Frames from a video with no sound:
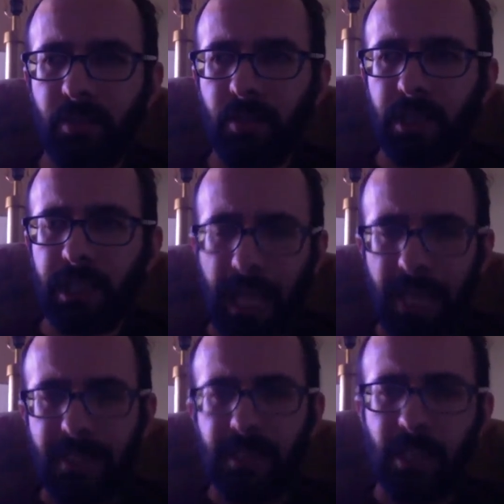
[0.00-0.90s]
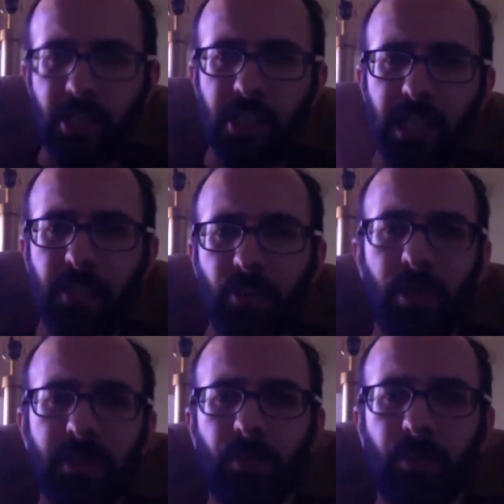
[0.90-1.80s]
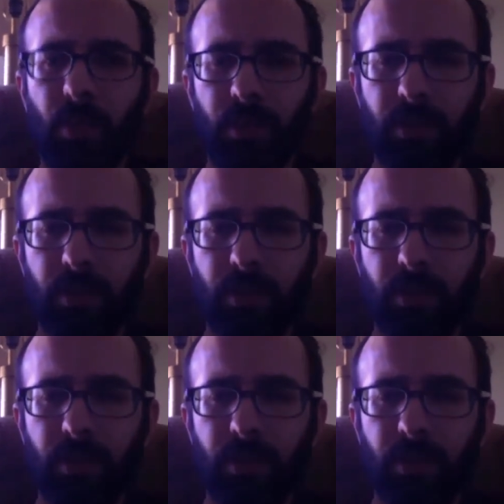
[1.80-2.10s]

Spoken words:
casts a shadow on the wall.